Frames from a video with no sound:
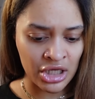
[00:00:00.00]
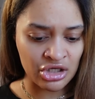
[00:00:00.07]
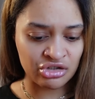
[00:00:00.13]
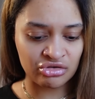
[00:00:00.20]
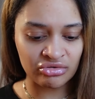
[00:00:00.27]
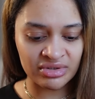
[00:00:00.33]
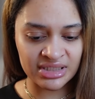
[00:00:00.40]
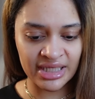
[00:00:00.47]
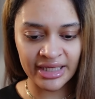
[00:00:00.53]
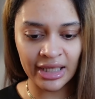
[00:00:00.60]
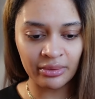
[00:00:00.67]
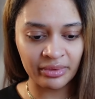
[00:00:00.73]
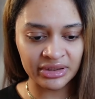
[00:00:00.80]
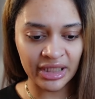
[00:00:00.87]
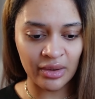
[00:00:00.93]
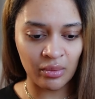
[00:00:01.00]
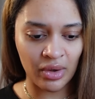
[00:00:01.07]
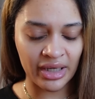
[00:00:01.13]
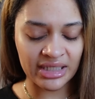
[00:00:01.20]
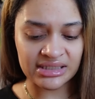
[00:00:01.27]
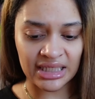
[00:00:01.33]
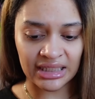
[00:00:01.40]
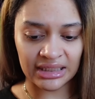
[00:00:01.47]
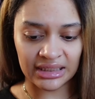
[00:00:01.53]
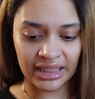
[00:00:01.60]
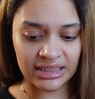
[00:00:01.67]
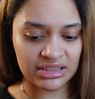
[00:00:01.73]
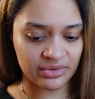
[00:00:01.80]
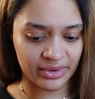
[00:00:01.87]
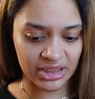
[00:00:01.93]
Soon as they get what they want, it's like a
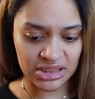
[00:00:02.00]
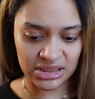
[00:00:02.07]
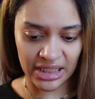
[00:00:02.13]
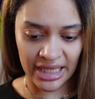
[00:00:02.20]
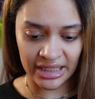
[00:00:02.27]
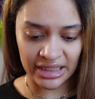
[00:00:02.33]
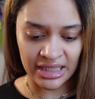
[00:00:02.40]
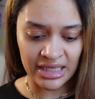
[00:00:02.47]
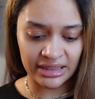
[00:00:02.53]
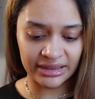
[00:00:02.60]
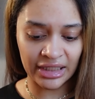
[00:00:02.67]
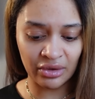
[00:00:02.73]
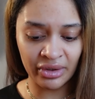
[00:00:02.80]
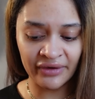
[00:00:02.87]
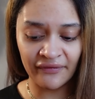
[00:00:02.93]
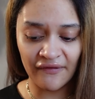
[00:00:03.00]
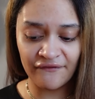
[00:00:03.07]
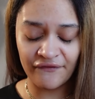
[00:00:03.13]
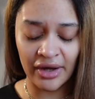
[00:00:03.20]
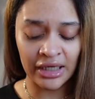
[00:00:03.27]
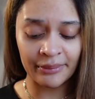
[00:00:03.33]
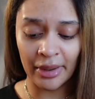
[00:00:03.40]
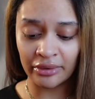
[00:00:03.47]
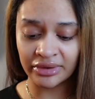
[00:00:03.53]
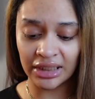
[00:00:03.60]
light switch. Like they don't give a fuck about